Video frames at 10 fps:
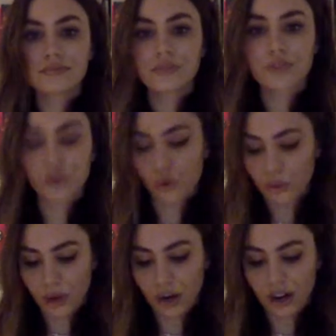for a whole
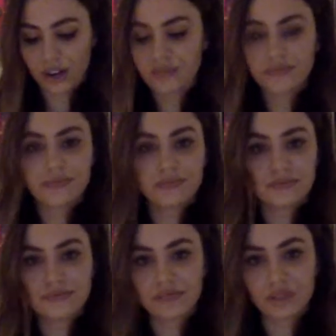bar
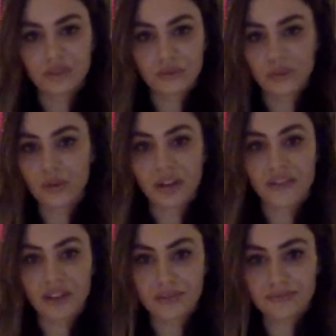
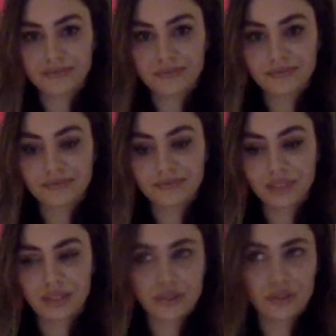whatever,
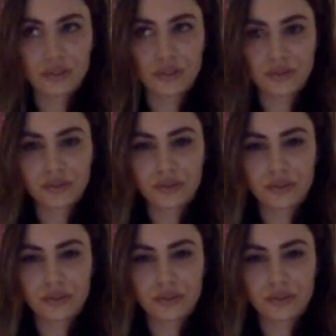two notes,